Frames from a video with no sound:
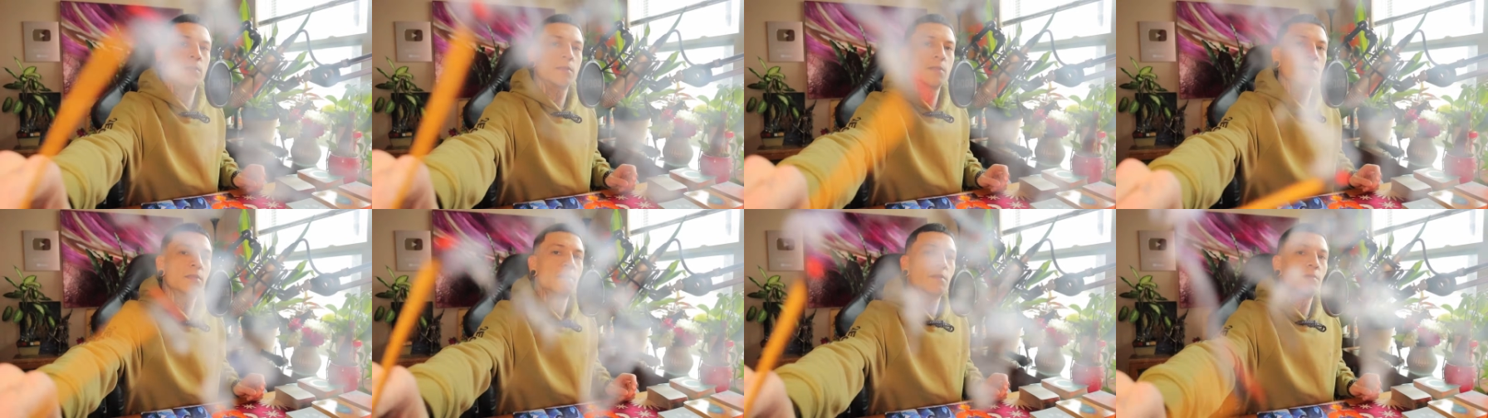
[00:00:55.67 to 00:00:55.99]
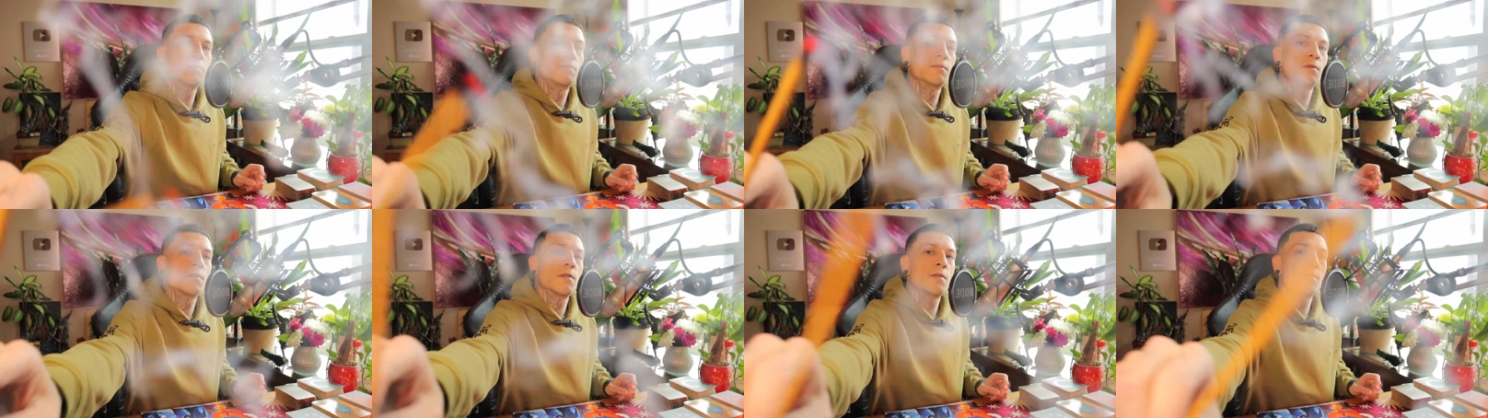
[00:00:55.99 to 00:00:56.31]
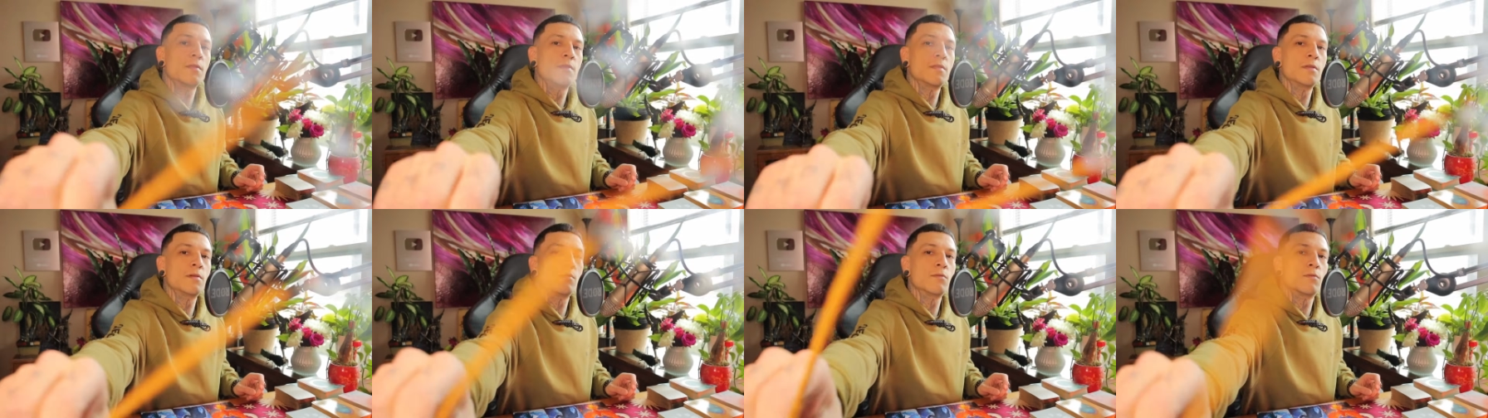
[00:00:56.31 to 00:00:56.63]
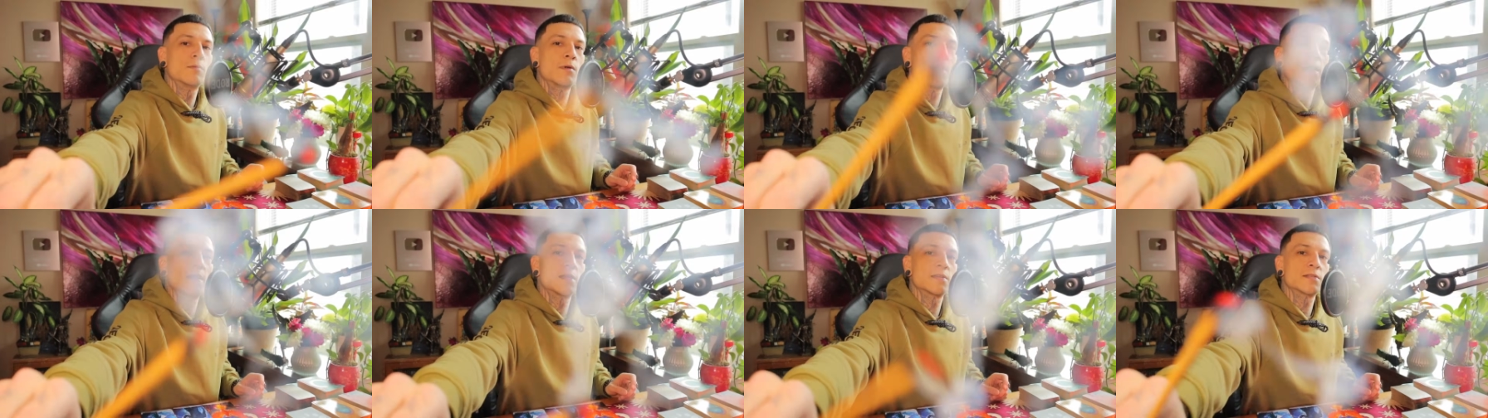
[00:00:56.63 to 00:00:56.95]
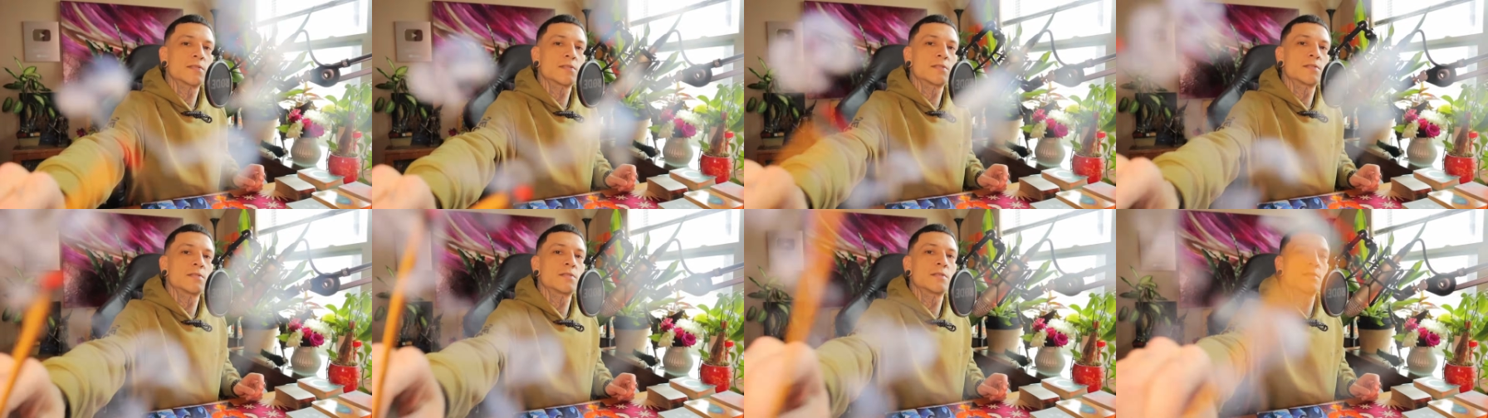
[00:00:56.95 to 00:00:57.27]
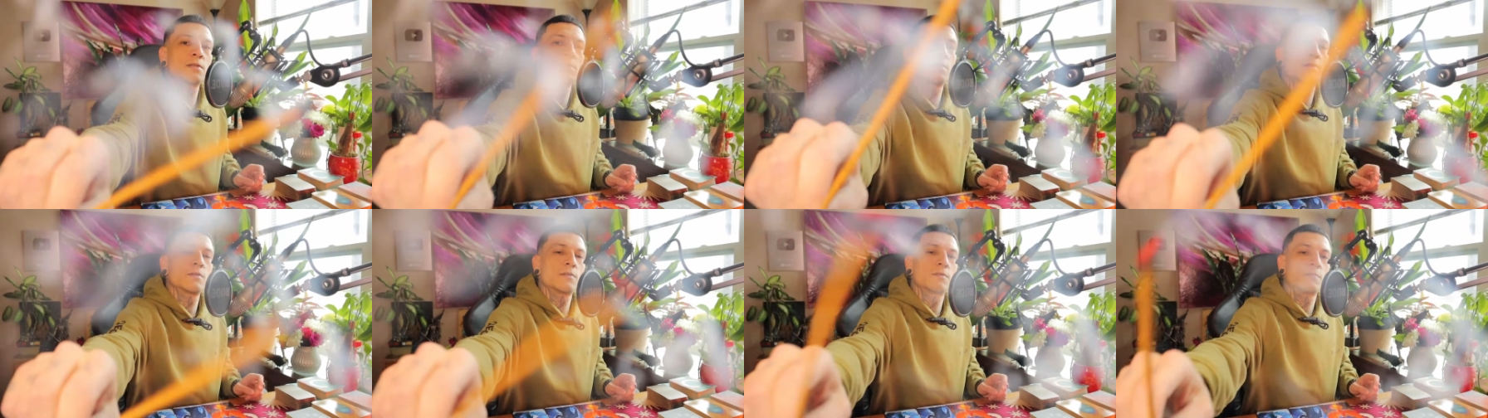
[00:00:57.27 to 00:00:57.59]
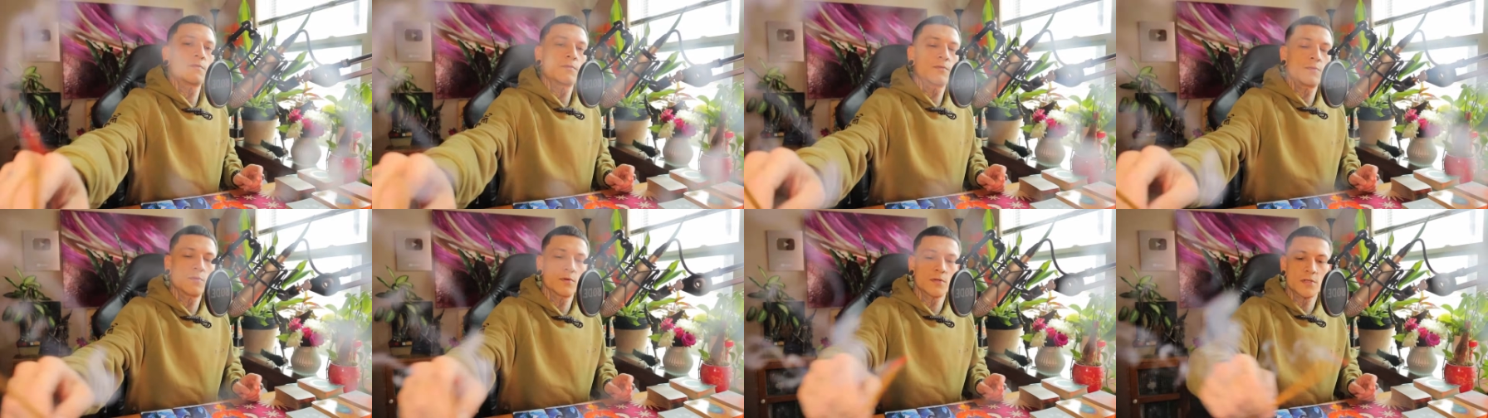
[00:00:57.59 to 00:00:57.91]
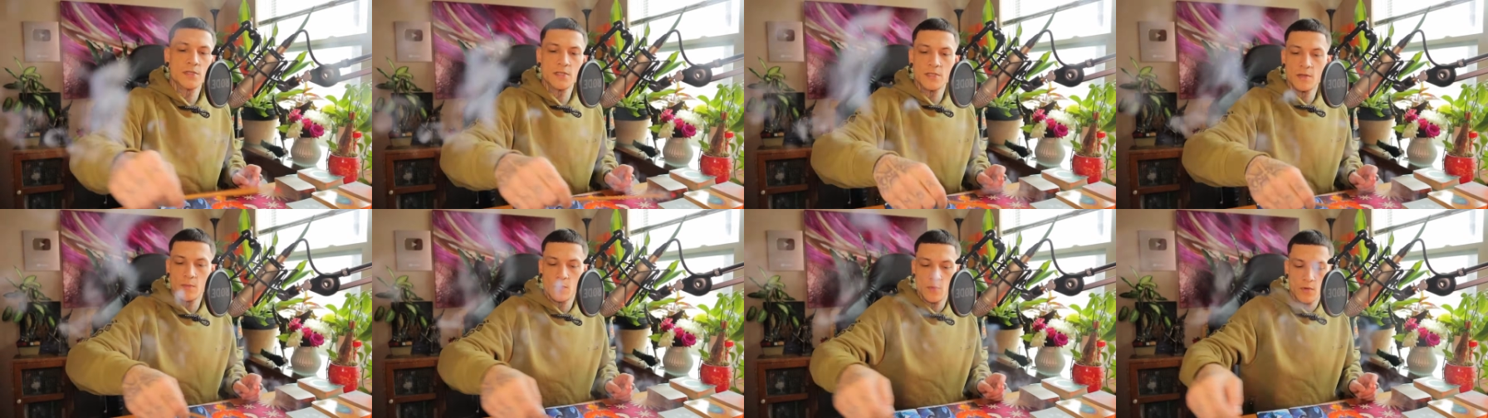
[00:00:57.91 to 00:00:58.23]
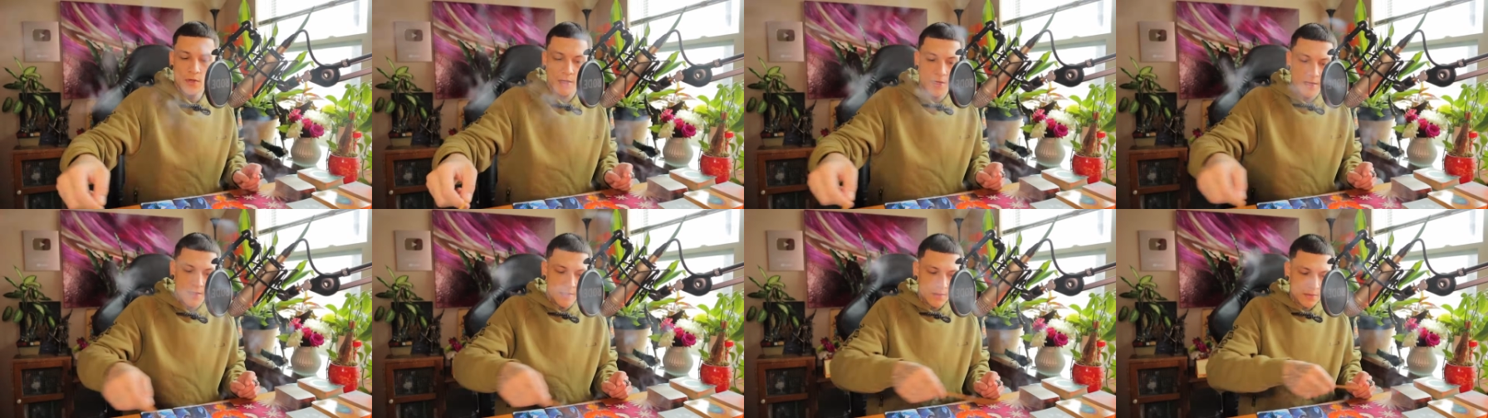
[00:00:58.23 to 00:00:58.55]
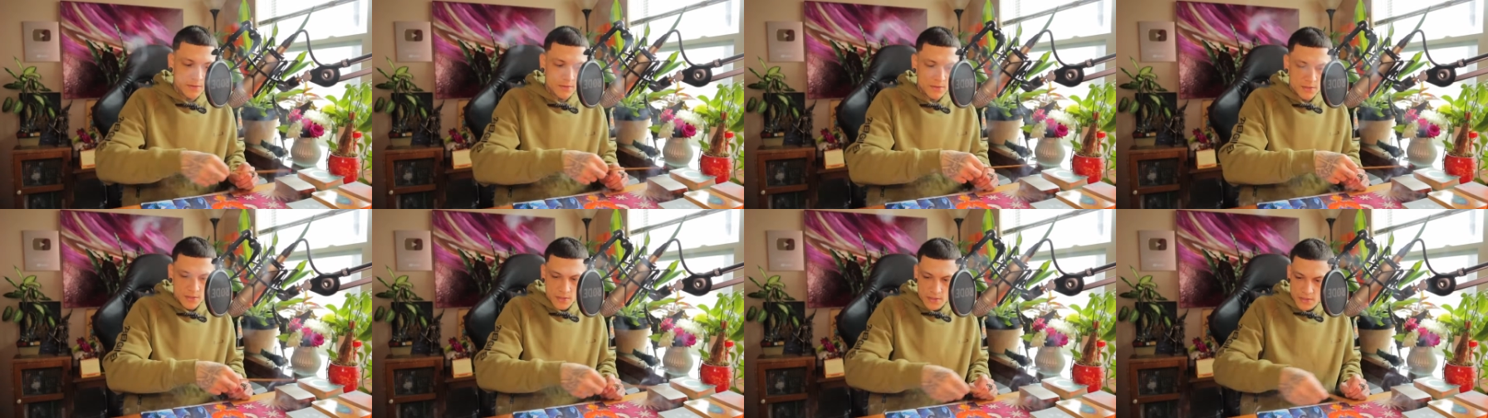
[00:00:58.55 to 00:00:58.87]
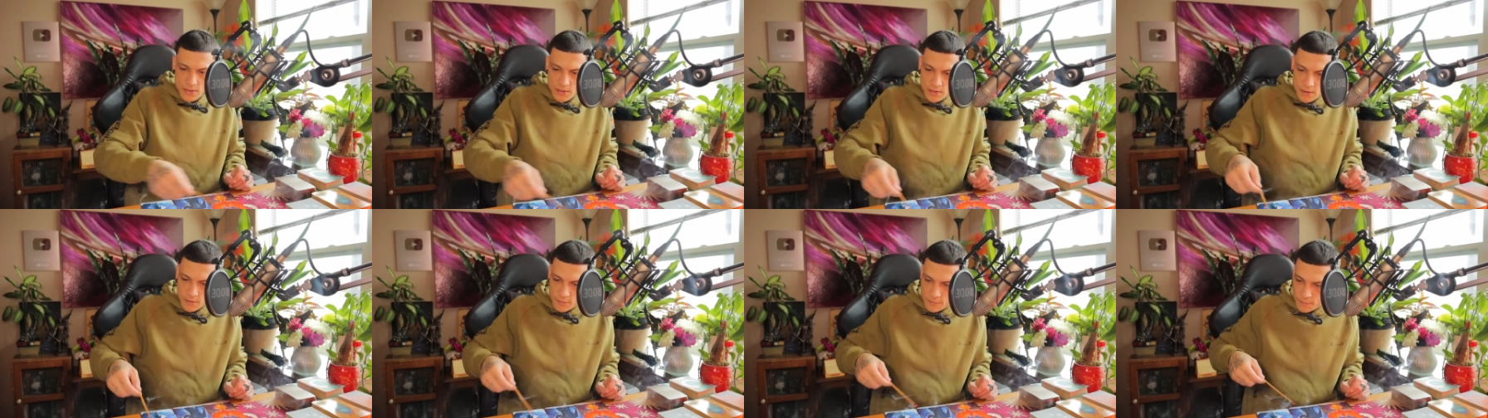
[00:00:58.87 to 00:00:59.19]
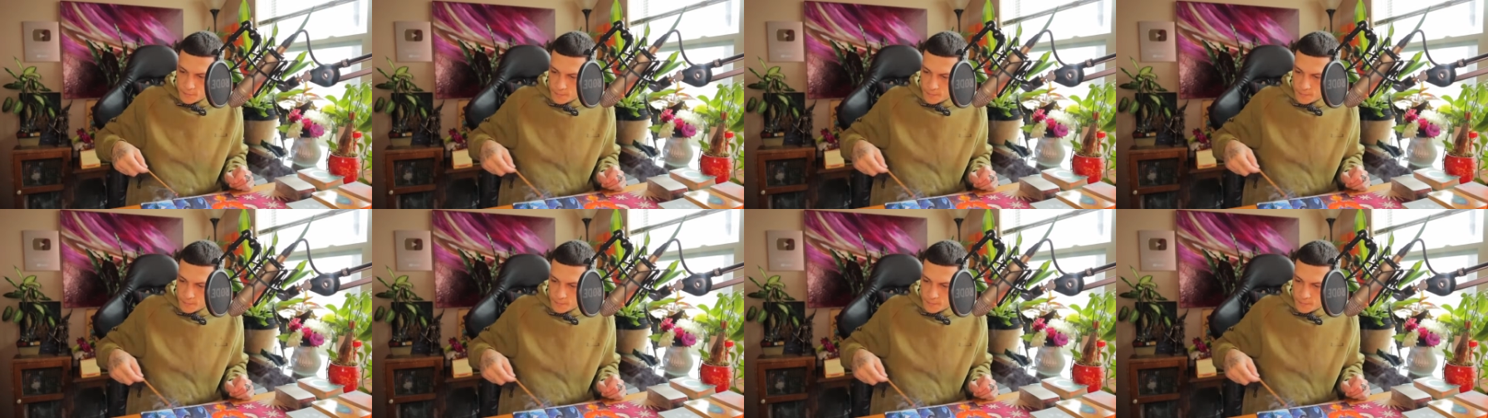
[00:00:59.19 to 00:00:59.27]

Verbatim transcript: Leave the rest for someone else.